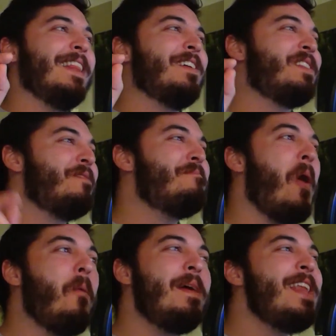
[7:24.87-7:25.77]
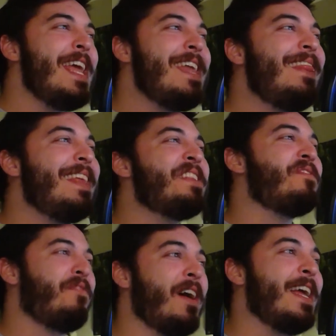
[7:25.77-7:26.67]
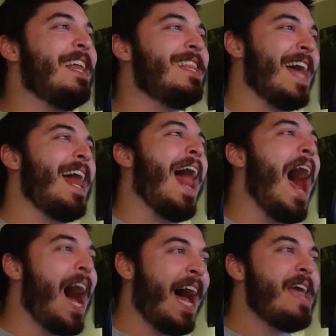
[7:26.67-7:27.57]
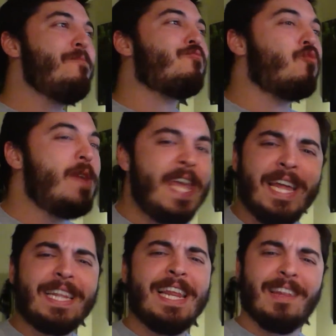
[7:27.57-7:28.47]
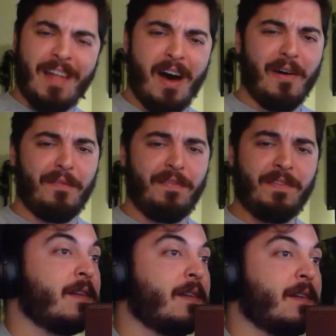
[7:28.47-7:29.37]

there's a moment in this fight that I really love.